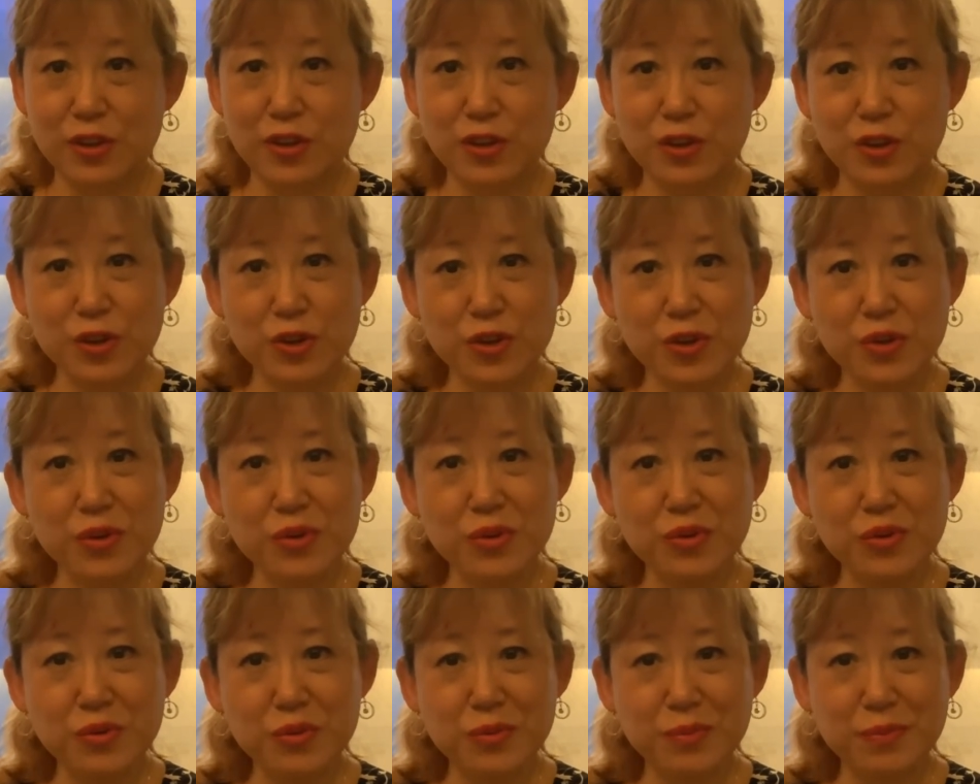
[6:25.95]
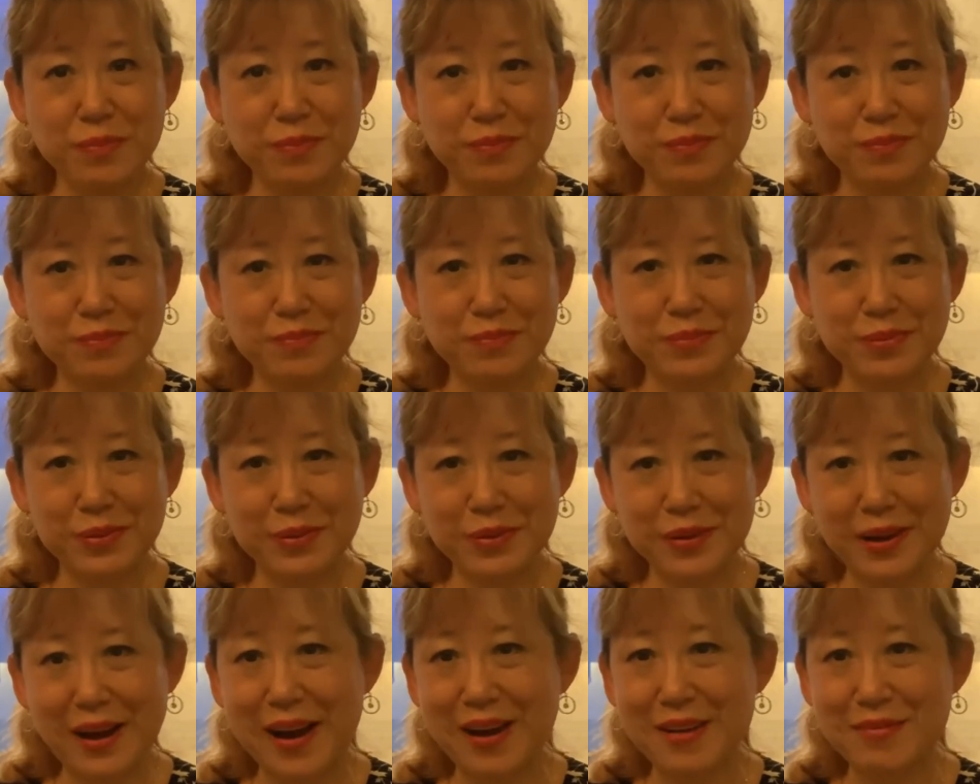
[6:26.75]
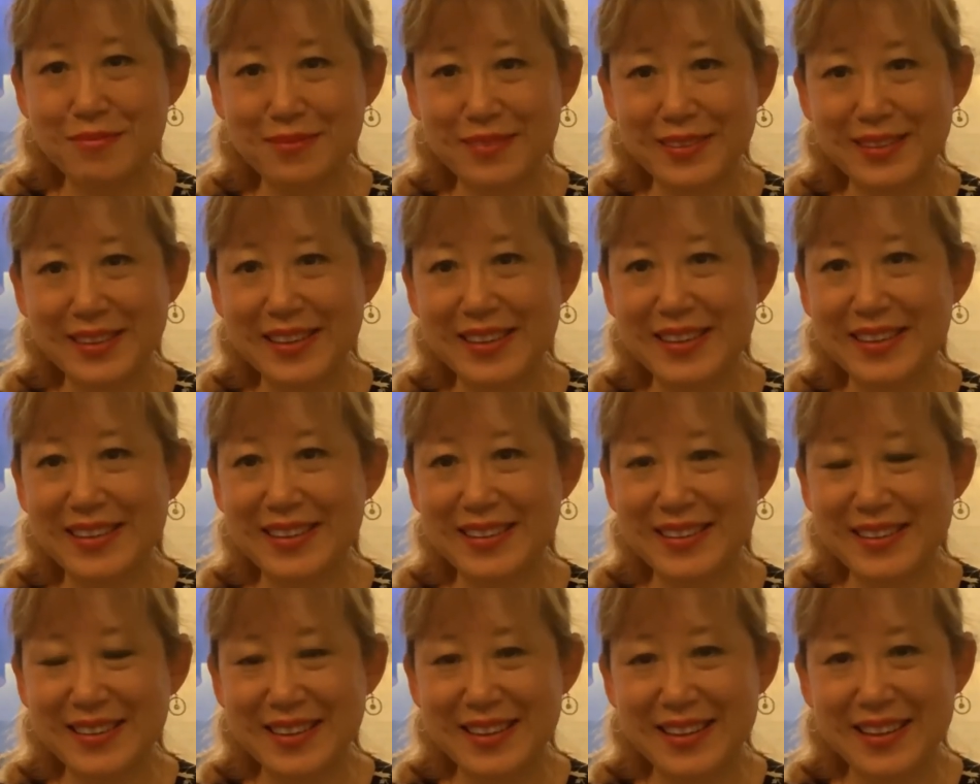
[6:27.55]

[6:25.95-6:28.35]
you probably,